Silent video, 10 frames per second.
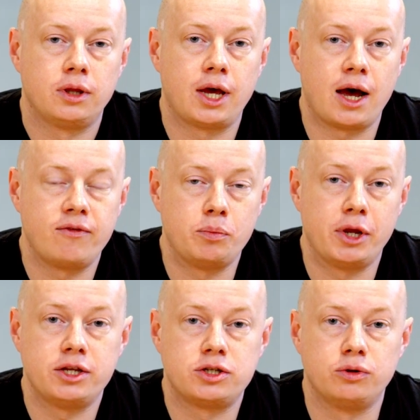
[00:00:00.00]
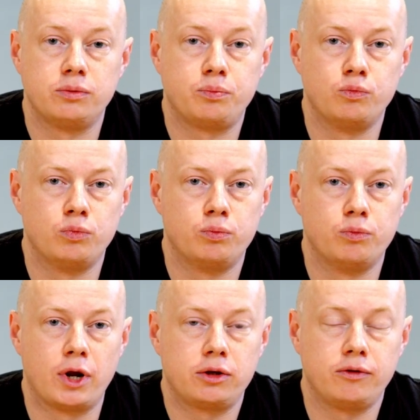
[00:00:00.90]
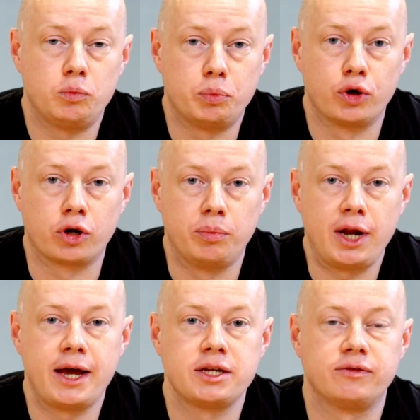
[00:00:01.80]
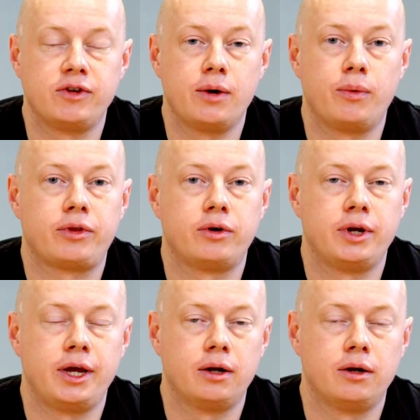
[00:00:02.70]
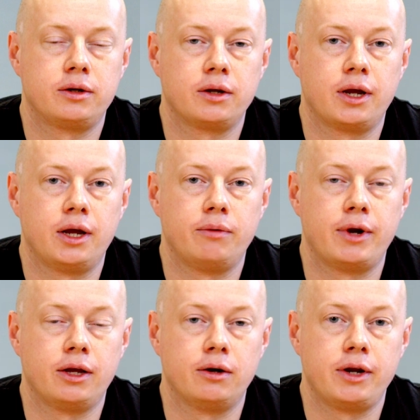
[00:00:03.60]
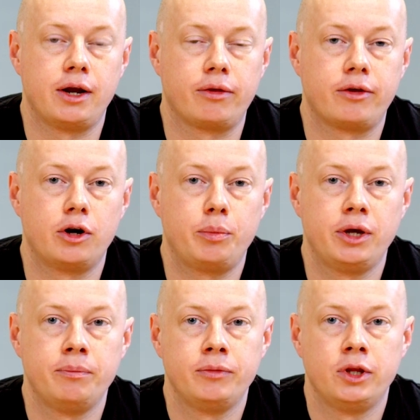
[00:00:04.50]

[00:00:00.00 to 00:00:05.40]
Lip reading: They have admitted to relatively poor compliance of late with their regular inhaled therapy,